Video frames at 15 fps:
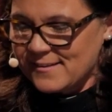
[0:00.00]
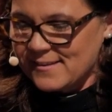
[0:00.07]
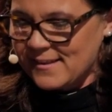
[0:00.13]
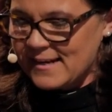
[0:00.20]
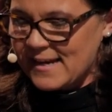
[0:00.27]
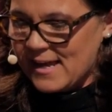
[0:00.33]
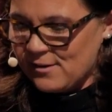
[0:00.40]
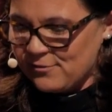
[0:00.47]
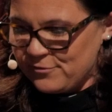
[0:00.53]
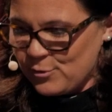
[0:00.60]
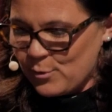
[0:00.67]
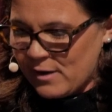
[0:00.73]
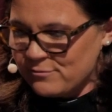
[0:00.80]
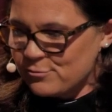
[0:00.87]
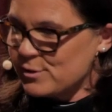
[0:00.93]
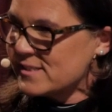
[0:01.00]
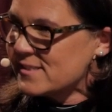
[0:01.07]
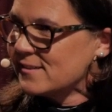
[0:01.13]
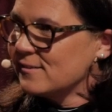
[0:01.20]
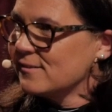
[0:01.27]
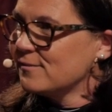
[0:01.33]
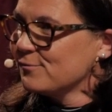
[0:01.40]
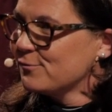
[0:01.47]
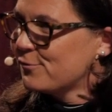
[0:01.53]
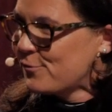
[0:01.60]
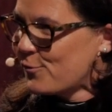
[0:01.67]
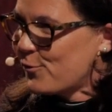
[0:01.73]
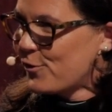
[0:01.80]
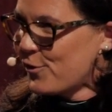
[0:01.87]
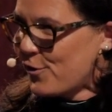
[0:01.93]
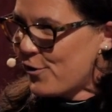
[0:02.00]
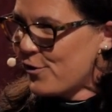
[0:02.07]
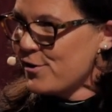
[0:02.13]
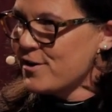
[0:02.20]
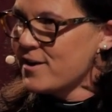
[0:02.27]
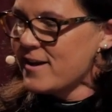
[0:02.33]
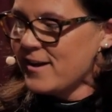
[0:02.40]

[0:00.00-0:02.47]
the life you have written for her.